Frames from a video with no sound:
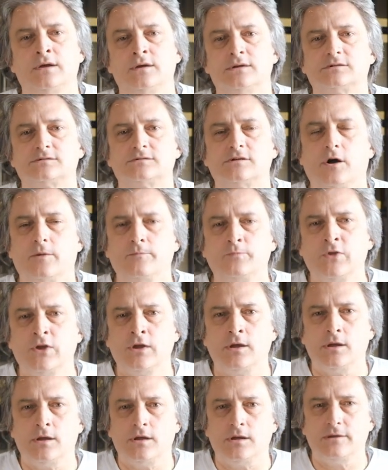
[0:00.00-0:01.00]
So
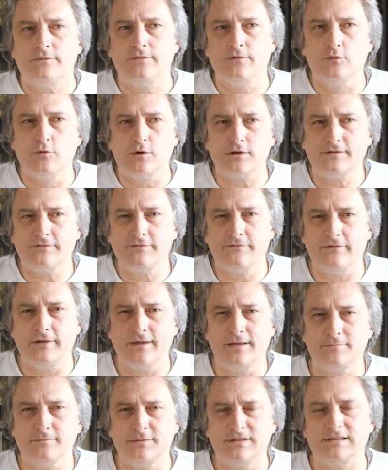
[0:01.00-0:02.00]
if you want a
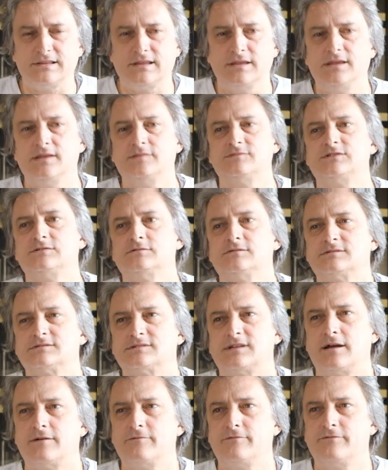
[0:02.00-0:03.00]
film that gives you
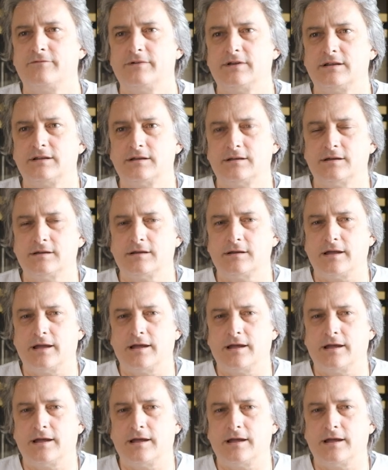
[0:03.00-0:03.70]
something a